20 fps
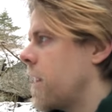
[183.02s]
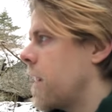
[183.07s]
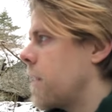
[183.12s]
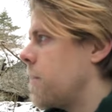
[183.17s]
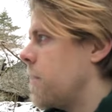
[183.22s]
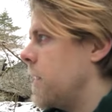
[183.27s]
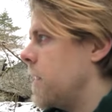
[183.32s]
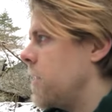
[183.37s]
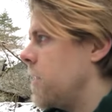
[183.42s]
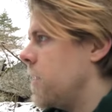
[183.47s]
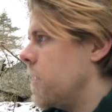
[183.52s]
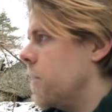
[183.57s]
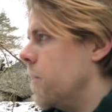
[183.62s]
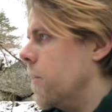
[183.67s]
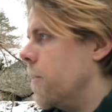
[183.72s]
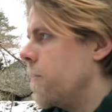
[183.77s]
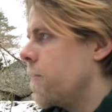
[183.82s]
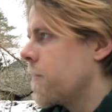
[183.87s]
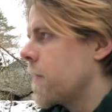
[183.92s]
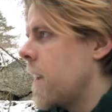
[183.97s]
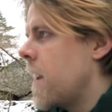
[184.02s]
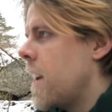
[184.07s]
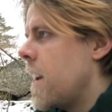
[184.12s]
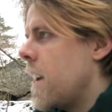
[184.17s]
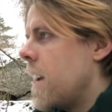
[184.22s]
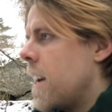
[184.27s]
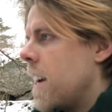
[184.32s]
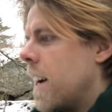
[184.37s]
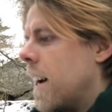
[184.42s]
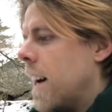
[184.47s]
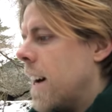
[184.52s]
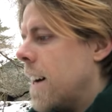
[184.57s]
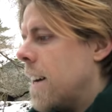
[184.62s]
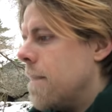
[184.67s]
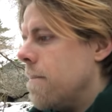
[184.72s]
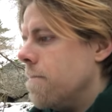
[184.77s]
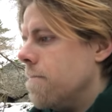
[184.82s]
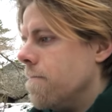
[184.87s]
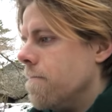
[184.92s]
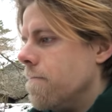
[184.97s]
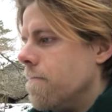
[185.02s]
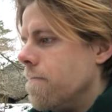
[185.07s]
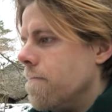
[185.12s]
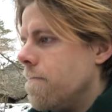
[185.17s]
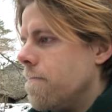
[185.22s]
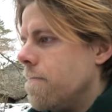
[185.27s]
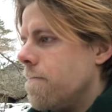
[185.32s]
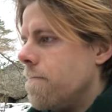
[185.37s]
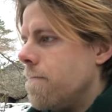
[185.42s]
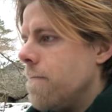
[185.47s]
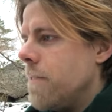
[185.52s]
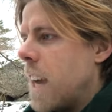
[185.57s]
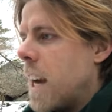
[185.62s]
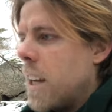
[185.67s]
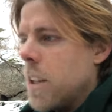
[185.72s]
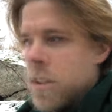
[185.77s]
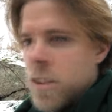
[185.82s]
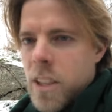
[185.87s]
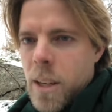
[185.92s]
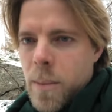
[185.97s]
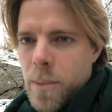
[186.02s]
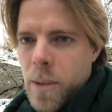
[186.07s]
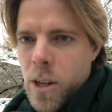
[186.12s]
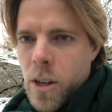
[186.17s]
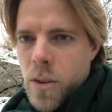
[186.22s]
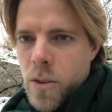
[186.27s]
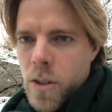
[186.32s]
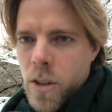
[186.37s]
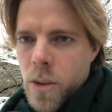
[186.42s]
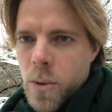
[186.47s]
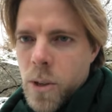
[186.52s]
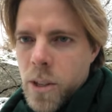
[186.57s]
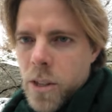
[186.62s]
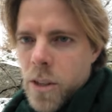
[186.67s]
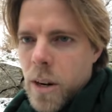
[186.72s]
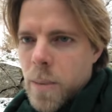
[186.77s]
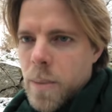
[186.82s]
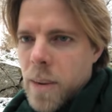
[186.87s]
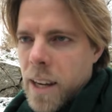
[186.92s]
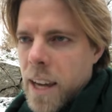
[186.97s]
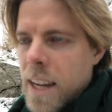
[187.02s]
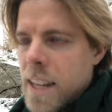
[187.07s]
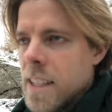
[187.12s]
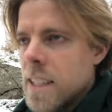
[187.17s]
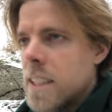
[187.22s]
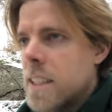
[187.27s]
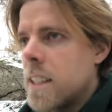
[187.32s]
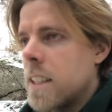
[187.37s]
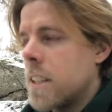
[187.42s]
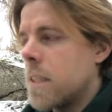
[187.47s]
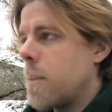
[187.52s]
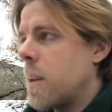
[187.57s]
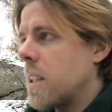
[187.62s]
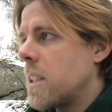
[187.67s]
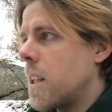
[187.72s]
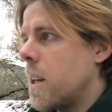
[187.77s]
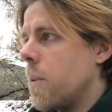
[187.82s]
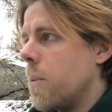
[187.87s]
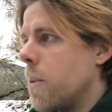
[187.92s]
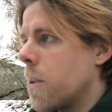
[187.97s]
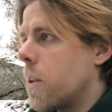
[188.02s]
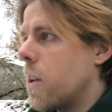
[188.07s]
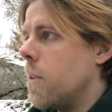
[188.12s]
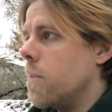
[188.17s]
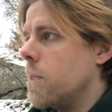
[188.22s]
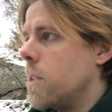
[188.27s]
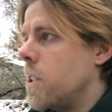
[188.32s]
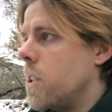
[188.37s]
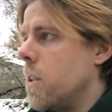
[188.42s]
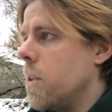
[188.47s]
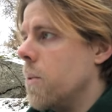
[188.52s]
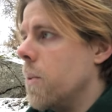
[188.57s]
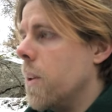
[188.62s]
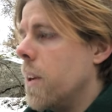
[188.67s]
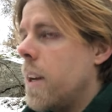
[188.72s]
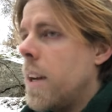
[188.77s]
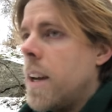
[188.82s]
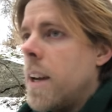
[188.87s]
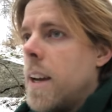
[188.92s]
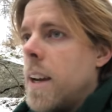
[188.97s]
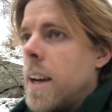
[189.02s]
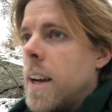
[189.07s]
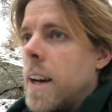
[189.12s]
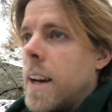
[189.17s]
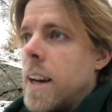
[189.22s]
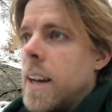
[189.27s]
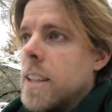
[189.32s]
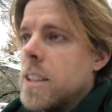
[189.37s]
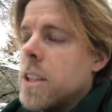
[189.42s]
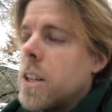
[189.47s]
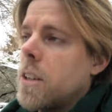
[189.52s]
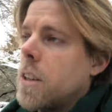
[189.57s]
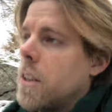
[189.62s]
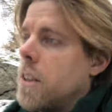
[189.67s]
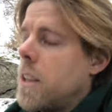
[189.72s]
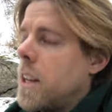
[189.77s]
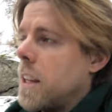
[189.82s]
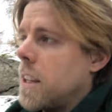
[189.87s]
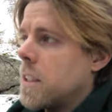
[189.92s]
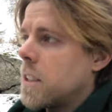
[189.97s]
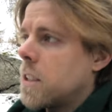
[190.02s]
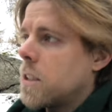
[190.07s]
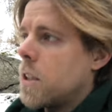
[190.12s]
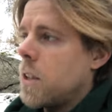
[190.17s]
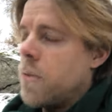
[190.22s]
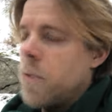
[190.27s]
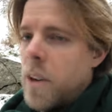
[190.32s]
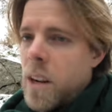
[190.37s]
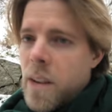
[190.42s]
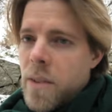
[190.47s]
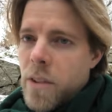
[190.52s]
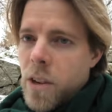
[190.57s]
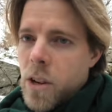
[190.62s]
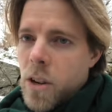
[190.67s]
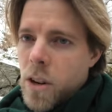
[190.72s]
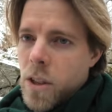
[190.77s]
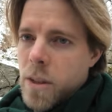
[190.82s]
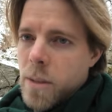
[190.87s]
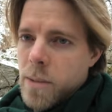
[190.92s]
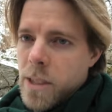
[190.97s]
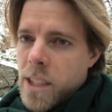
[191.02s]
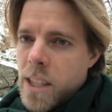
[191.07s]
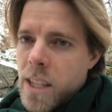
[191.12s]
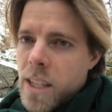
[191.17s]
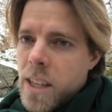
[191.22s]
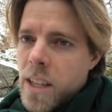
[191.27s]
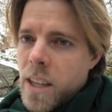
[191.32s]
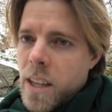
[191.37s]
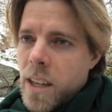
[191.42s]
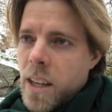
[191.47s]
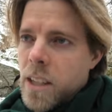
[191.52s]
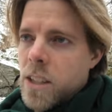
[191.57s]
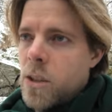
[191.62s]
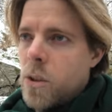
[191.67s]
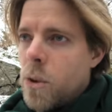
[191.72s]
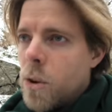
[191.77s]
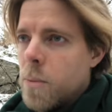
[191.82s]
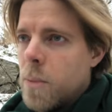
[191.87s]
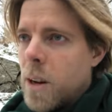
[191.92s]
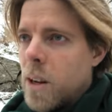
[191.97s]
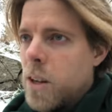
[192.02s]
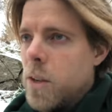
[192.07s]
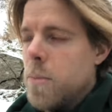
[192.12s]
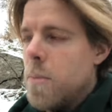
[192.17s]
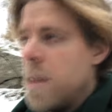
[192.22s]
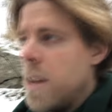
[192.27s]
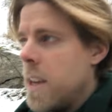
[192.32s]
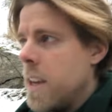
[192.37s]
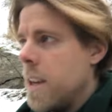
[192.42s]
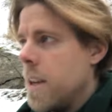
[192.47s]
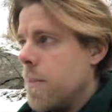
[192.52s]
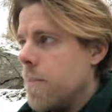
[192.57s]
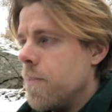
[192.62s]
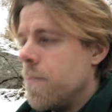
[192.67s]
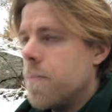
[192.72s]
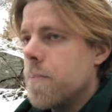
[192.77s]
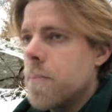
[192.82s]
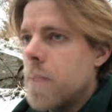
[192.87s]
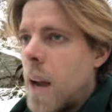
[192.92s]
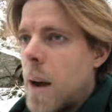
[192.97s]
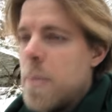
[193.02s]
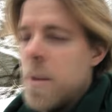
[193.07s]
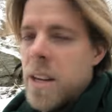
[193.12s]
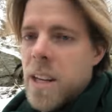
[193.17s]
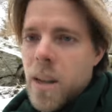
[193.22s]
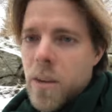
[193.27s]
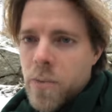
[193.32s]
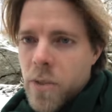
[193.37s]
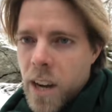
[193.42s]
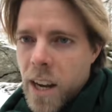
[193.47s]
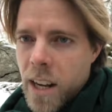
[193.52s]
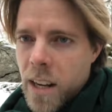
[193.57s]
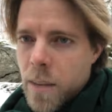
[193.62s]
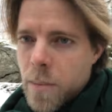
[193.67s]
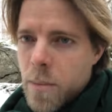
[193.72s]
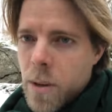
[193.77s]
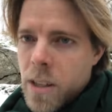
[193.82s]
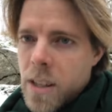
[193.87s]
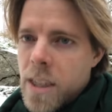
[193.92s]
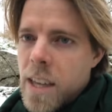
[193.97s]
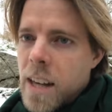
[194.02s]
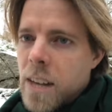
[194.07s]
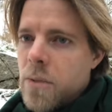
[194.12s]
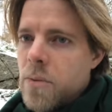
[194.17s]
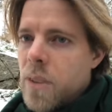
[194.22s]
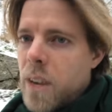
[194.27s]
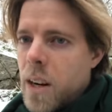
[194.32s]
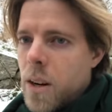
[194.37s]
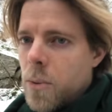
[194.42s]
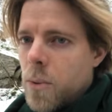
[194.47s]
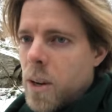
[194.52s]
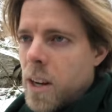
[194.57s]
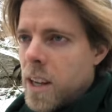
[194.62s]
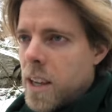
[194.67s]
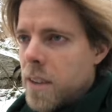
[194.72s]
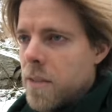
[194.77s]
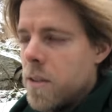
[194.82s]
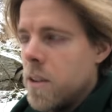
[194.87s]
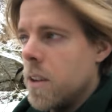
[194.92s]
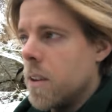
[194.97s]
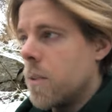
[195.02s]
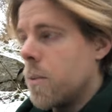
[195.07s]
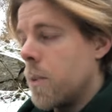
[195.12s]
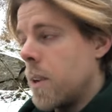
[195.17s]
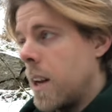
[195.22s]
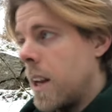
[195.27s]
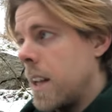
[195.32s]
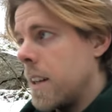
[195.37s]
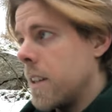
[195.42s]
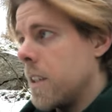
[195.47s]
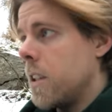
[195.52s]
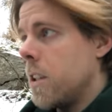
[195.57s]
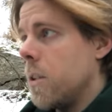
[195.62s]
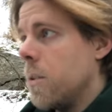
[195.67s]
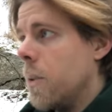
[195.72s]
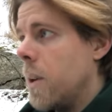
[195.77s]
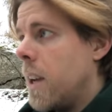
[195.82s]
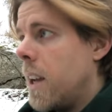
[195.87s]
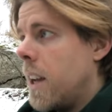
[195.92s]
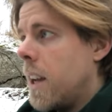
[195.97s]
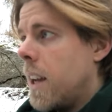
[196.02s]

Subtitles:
that means you you simply don't know what you're up against, especially when it comes to certain things. So if you live in Gotham City, it's normal to be a bit afraid, but that fear will lend you